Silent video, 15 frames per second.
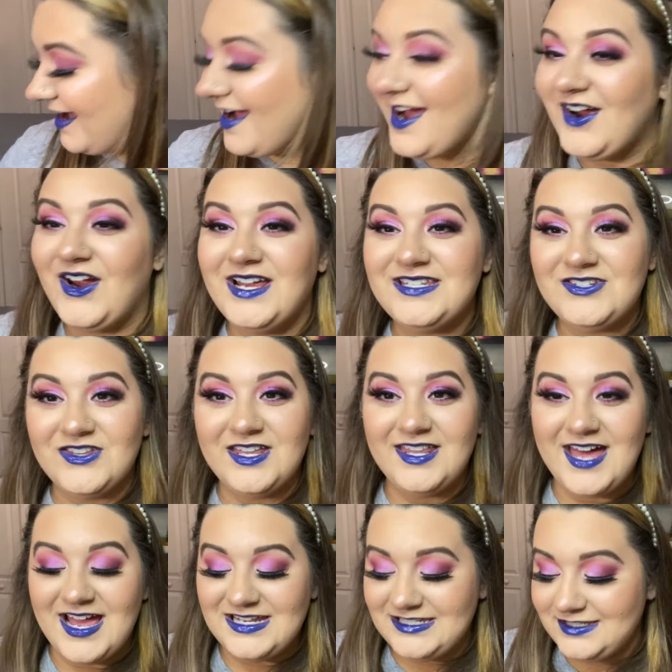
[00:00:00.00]
All right, so the
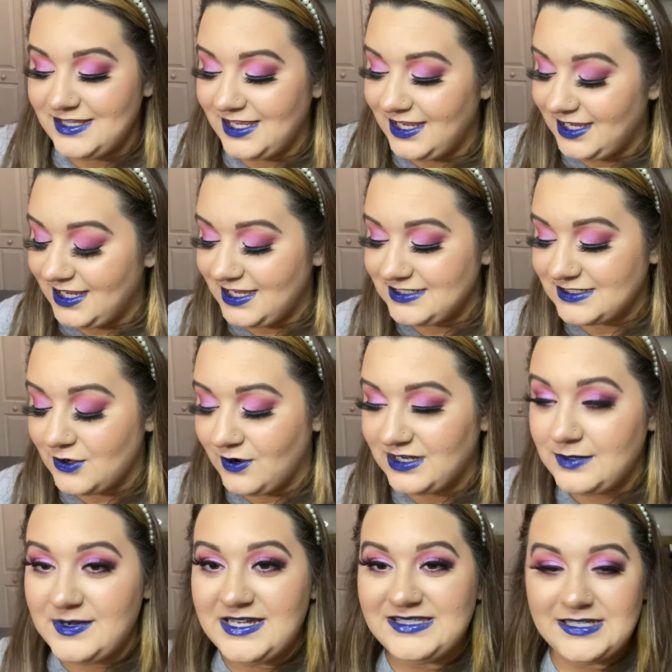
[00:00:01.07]
last thing is
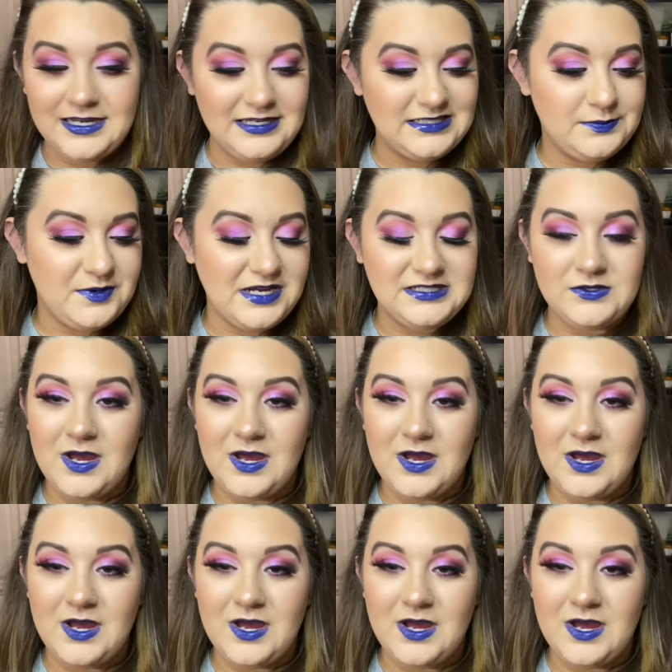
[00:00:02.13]
going to be setting spray.